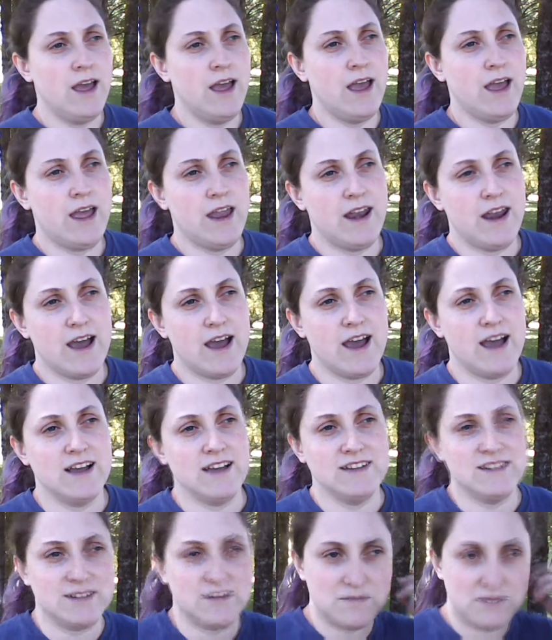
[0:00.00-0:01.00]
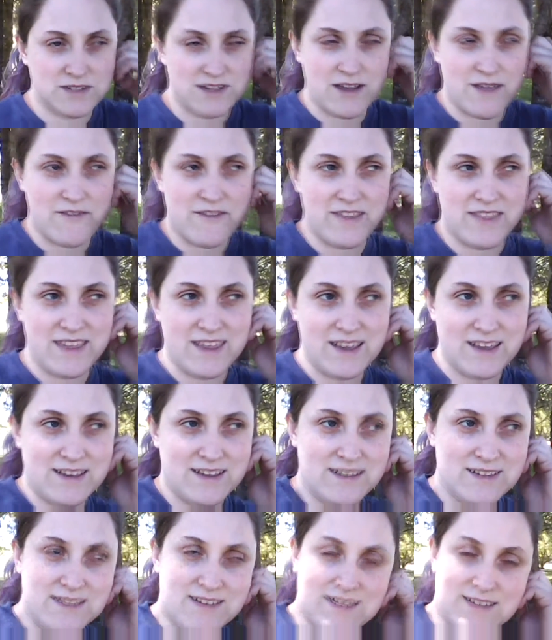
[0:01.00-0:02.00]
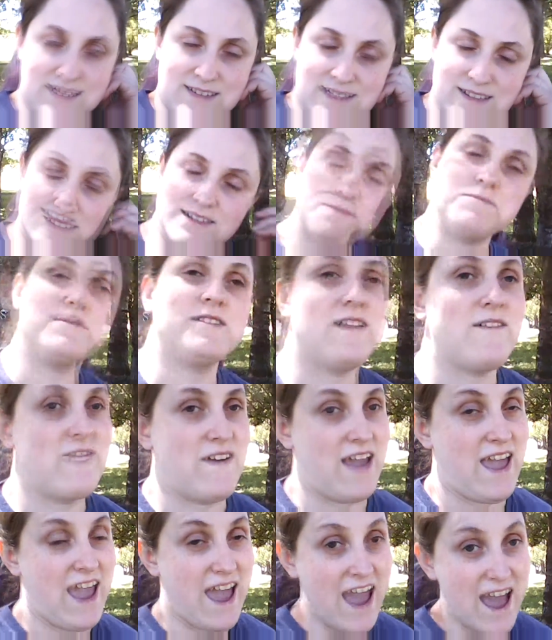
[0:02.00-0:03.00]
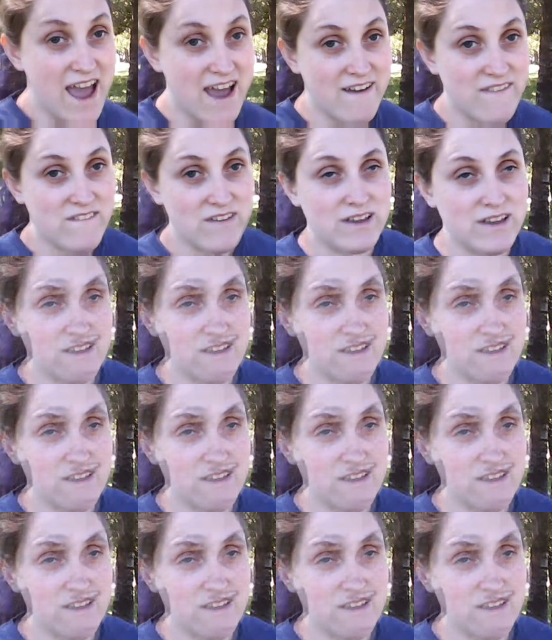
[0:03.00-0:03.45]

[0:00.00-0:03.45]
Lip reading: And some stuff I have.